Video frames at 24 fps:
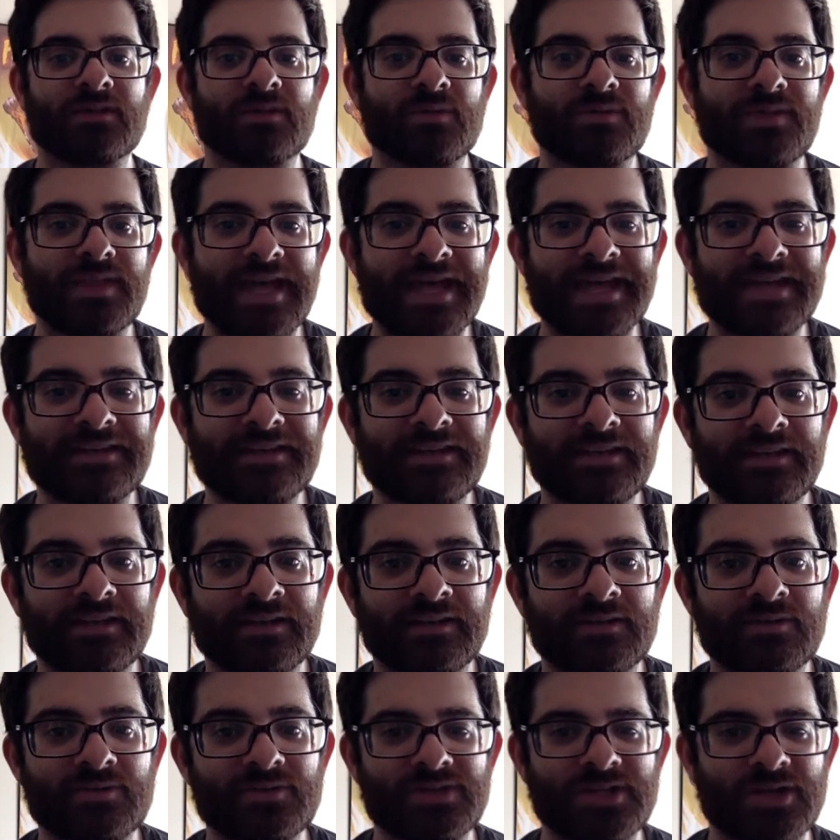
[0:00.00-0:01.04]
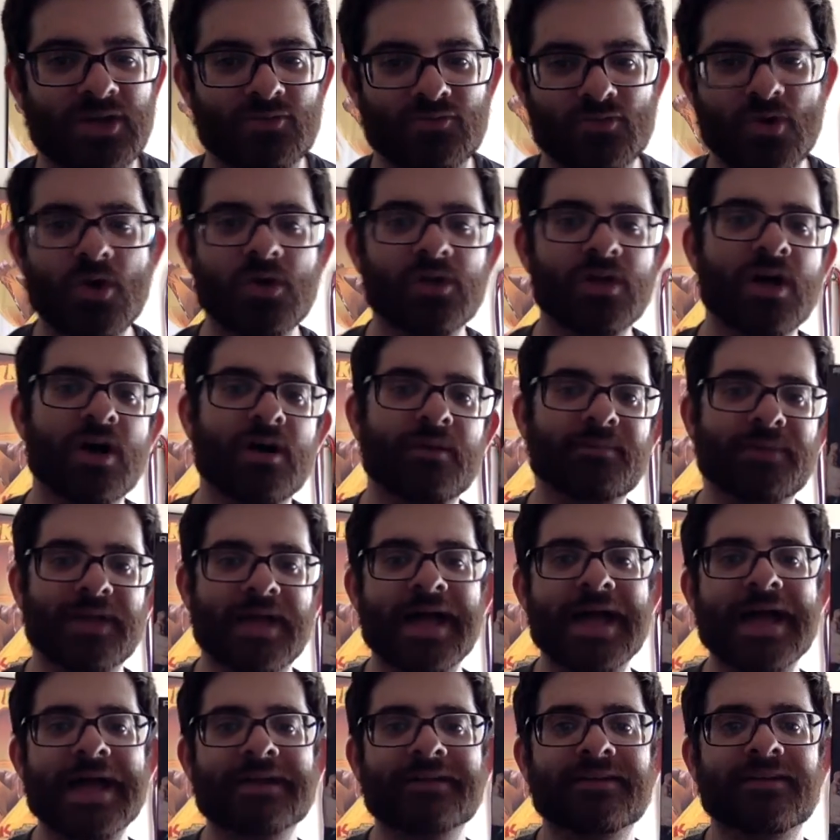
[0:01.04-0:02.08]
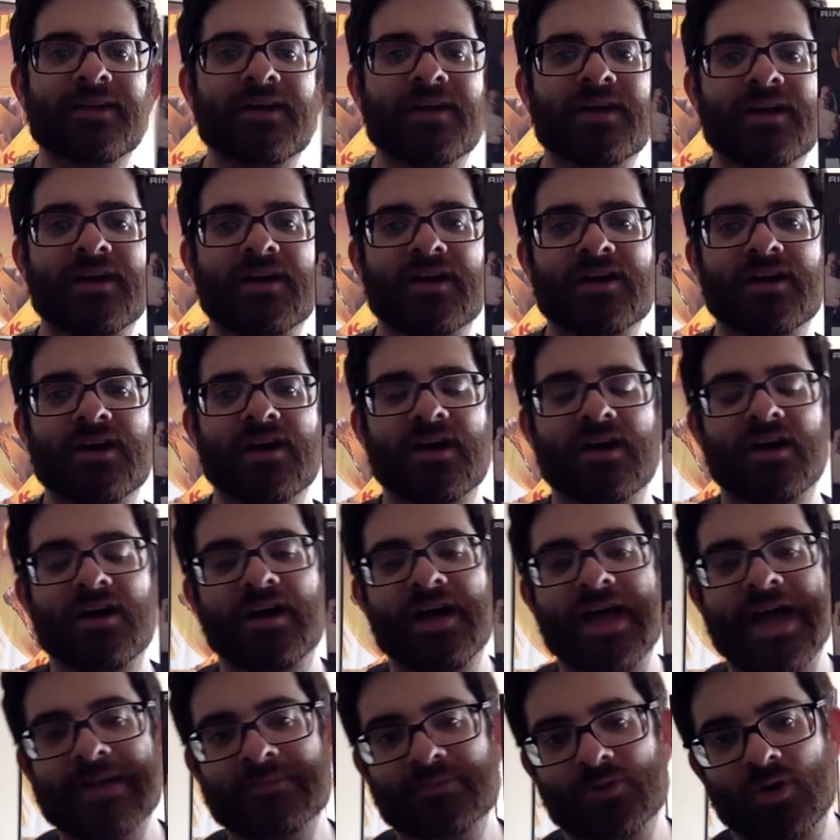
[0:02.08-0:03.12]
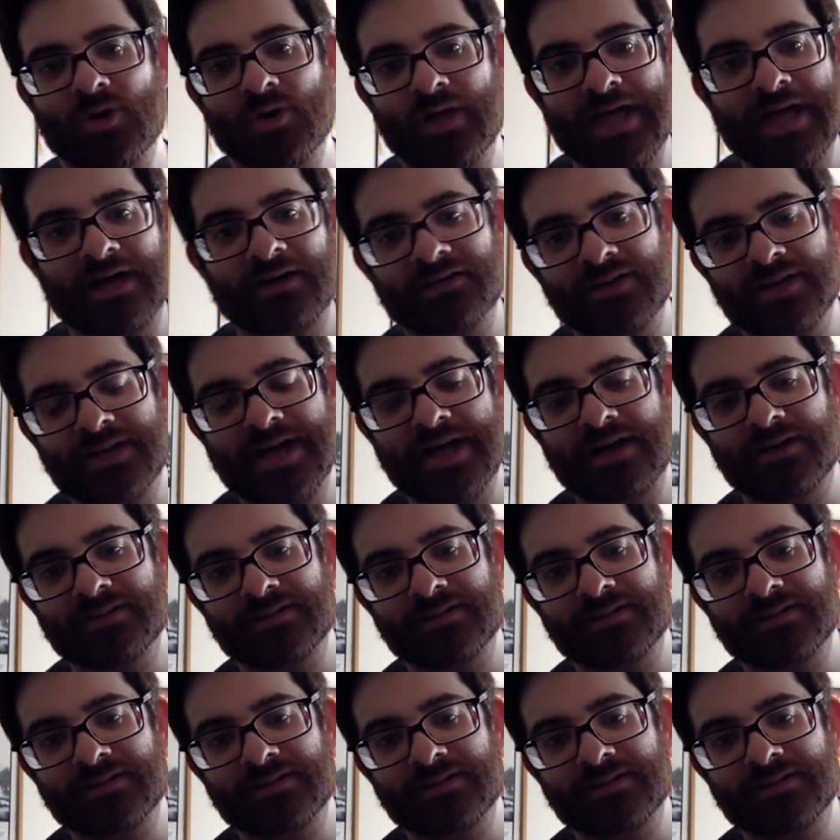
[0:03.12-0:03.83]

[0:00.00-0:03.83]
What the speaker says: The ending, it was like a roll up, and Adam Cole held